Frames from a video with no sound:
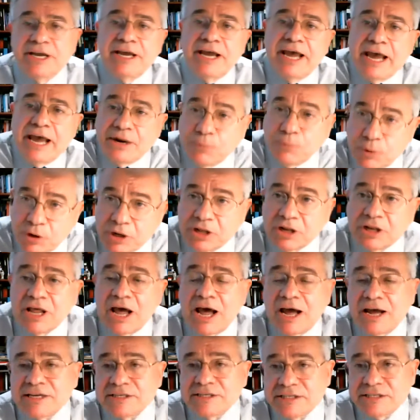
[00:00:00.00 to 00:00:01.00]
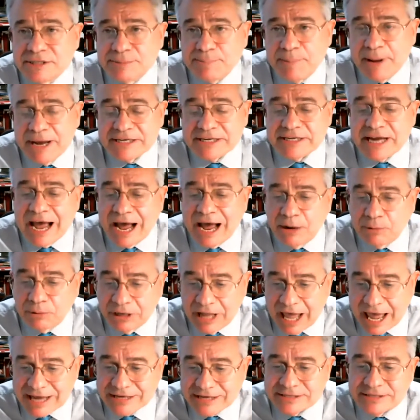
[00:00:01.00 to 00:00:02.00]
and will, I suspect,
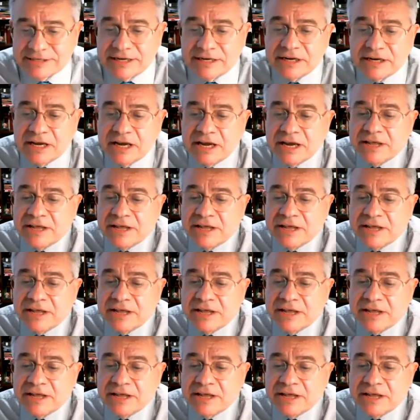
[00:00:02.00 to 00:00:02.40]
outlast it.